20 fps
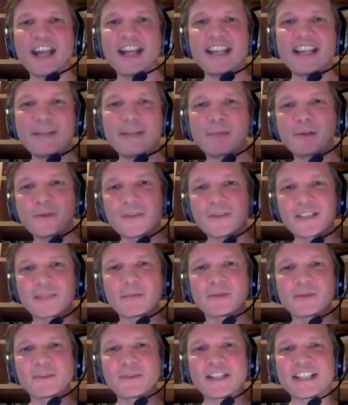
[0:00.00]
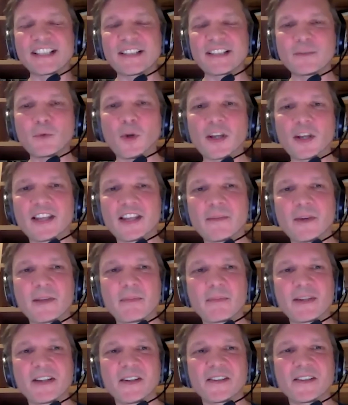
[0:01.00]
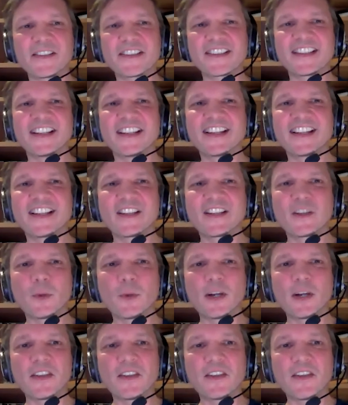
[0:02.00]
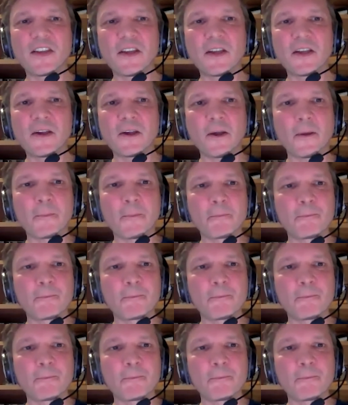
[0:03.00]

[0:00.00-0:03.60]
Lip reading: any plausible reason why they might be coloured the way that they are.